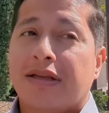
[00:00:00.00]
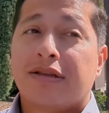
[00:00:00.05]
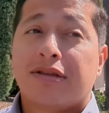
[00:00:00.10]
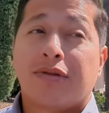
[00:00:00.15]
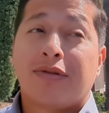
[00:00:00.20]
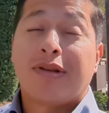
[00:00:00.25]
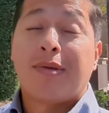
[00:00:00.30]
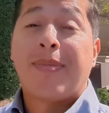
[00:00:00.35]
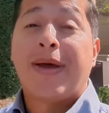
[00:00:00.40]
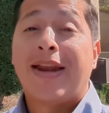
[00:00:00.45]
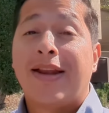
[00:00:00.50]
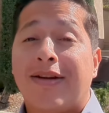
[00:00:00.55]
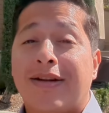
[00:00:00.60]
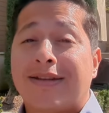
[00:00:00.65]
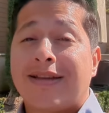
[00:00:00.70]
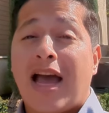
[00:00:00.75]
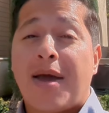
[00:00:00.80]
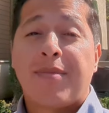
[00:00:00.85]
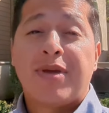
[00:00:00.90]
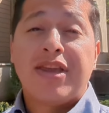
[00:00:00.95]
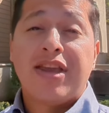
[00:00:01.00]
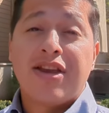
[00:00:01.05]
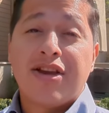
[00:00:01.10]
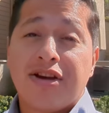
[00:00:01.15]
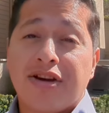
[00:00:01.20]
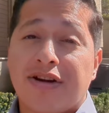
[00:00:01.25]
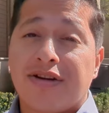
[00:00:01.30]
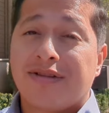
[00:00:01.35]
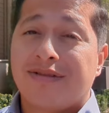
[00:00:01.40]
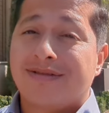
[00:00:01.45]
So depending on the time of
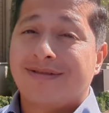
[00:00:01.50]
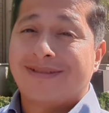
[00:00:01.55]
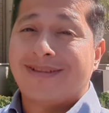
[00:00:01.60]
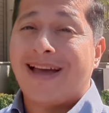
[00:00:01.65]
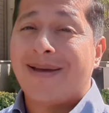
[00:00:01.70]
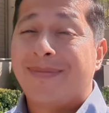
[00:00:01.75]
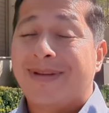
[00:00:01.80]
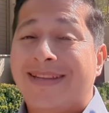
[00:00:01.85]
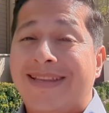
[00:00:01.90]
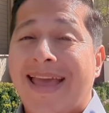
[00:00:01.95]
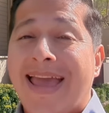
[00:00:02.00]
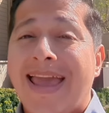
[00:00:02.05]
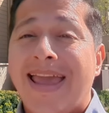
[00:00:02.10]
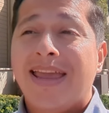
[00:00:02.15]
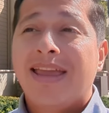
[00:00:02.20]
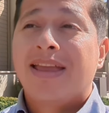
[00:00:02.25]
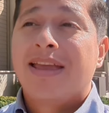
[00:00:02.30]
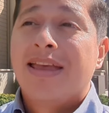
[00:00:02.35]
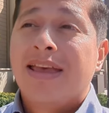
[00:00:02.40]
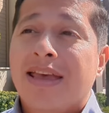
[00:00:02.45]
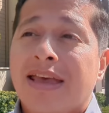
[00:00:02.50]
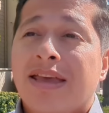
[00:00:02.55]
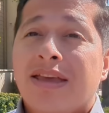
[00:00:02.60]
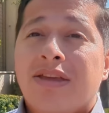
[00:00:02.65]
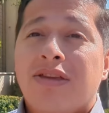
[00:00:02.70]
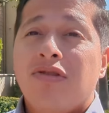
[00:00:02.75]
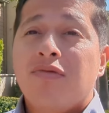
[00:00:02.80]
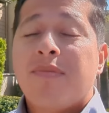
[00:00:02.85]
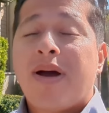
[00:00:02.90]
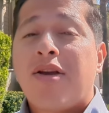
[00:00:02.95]
year, time of day,
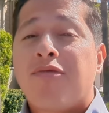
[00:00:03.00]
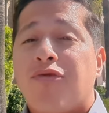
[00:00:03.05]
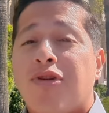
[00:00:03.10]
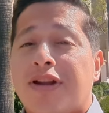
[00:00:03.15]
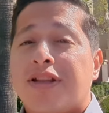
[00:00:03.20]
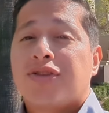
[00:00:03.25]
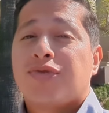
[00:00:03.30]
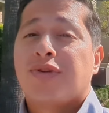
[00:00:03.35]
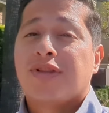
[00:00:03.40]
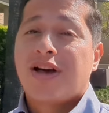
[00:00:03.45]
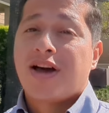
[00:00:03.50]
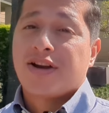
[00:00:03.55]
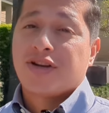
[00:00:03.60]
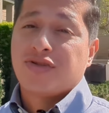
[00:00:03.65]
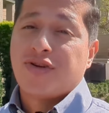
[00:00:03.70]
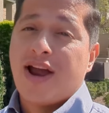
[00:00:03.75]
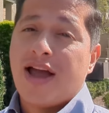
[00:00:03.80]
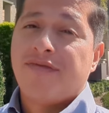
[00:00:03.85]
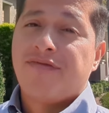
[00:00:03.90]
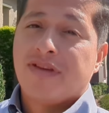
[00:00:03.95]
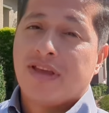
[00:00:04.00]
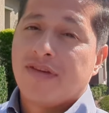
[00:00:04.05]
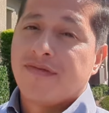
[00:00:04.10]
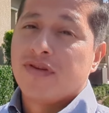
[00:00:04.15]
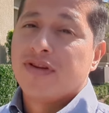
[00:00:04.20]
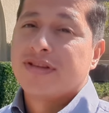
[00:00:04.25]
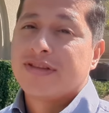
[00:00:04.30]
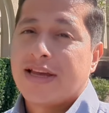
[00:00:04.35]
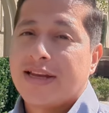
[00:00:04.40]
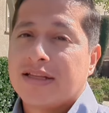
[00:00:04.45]
you might run into a lot of traffic if
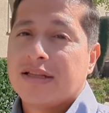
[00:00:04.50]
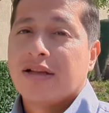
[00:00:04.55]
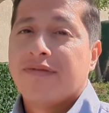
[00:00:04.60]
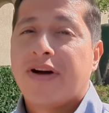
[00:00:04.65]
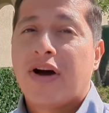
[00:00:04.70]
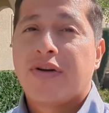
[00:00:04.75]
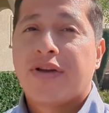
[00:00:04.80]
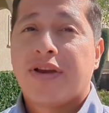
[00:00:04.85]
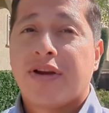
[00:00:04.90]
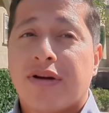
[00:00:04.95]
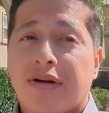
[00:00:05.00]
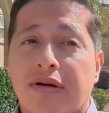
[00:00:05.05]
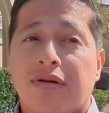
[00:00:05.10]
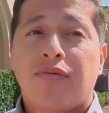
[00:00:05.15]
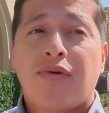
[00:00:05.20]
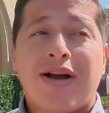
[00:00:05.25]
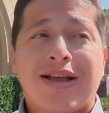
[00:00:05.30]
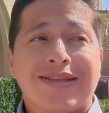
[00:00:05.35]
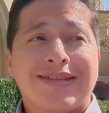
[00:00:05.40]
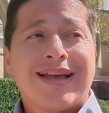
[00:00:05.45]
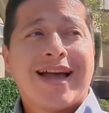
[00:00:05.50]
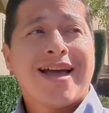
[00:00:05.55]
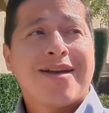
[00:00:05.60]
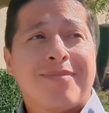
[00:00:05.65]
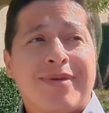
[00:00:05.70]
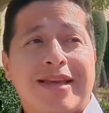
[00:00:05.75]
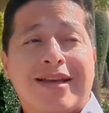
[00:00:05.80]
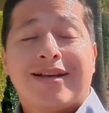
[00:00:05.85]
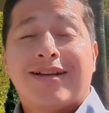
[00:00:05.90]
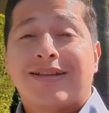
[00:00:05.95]
you decide to live out here. Why is
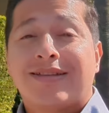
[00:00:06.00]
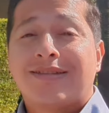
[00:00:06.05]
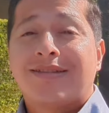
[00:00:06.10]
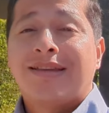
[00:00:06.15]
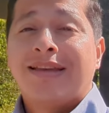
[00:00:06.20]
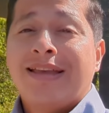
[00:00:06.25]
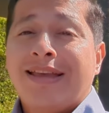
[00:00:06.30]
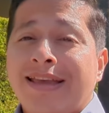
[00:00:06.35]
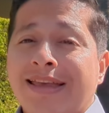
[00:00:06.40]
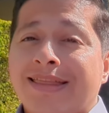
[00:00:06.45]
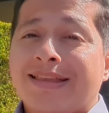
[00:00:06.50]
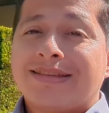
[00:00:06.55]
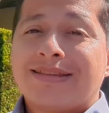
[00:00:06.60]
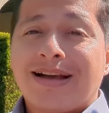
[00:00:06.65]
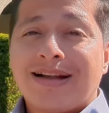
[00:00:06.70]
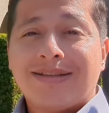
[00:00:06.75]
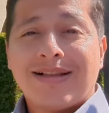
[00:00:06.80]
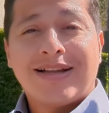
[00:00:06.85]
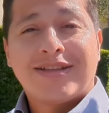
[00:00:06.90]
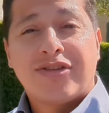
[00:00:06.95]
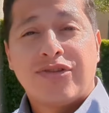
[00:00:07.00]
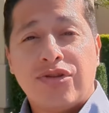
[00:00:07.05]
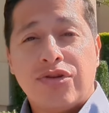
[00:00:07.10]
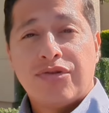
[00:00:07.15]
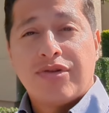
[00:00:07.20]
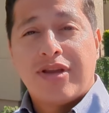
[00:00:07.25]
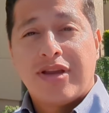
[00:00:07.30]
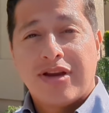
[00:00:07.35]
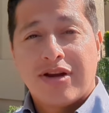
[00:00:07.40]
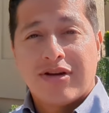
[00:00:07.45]
that? Because there's not a lot to
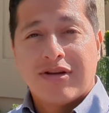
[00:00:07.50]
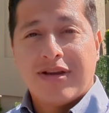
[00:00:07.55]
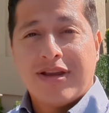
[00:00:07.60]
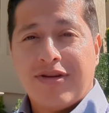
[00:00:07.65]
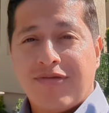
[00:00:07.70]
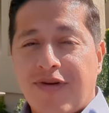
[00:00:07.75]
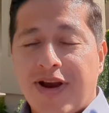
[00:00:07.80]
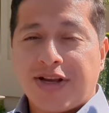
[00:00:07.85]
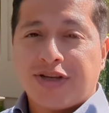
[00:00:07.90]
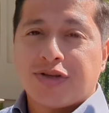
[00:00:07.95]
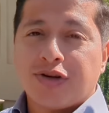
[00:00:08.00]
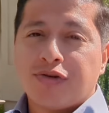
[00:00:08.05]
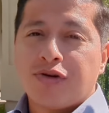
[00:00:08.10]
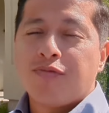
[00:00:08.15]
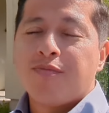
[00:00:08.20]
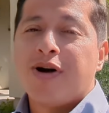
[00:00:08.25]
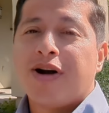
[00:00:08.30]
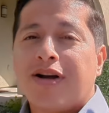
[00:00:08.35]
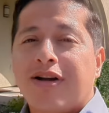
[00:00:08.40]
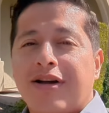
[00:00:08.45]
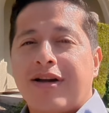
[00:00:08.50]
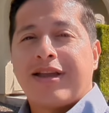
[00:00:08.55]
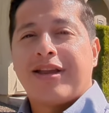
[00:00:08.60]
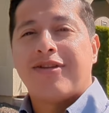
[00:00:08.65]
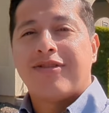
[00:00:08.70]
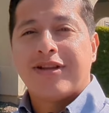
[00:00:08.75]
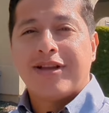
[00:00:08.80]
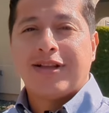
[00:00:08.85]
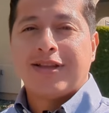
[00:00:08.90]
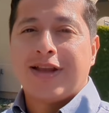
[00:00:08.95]
do here in Rancho Cucamonga,
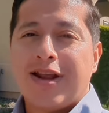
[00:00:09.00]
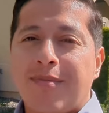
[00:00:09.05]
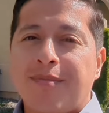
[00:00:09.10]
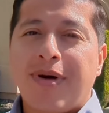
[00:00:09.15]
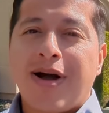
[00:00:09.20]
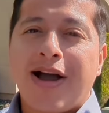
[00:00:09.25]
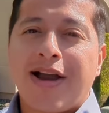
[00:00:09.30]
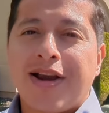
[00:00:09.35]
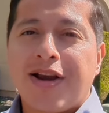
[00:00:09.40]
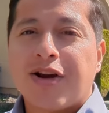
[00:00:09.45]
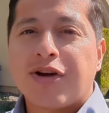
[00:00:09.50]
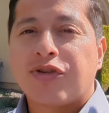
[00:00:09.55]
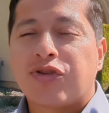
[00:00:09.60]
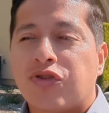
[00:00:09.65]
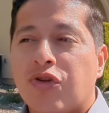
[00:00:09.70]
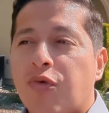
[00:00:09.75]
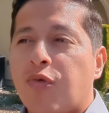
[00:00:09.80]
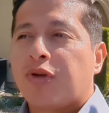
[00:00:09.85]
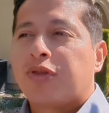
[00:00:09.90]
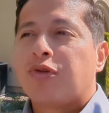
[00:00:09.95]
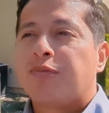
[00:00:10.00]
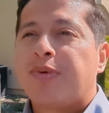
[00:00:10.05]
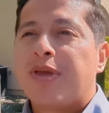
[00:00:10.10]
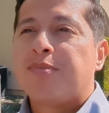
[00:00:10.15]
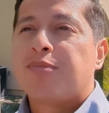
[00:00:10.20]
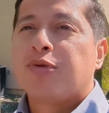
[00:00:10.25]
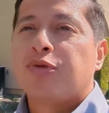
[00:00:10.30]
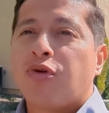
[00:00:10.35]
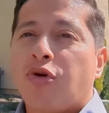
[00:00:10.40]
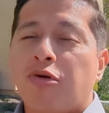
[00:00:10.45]
here in the Inland Empire. So what do
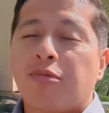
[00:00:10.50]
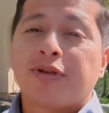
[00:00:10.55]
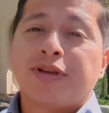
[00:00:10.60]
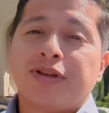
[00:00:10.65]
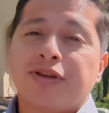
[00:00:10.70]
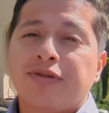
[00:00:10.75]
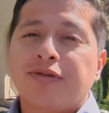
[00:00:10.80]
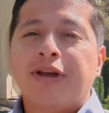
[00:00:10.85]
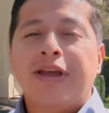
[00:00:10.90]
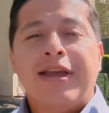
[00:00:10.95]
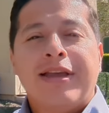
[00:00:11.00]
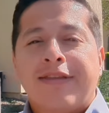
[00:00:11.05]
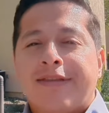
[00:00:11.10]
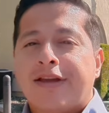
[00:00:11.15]
people normally do?